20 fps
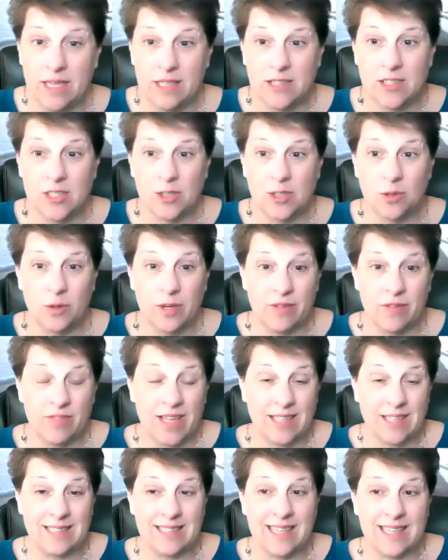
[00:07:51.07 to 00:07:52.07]
So if
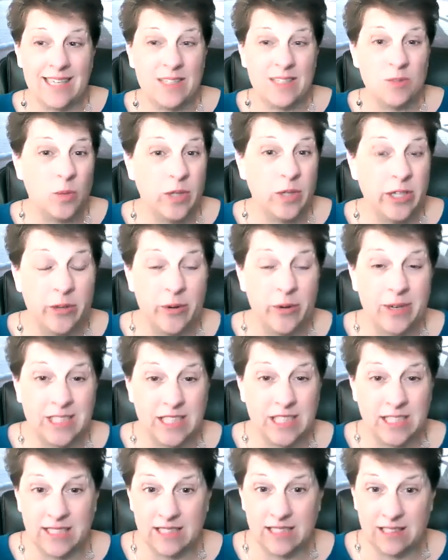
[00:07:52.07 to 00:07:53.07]
that's the case, when are you
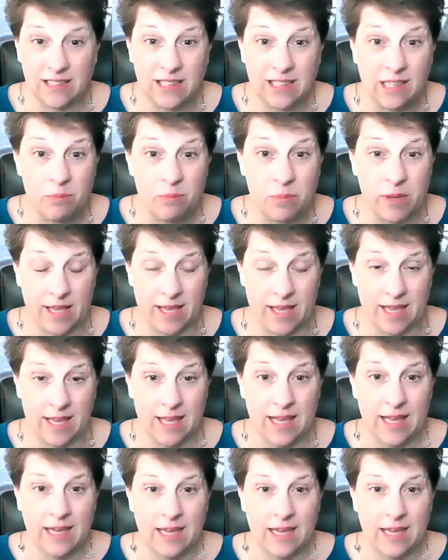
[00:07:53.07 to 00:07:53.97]
actually sleeping?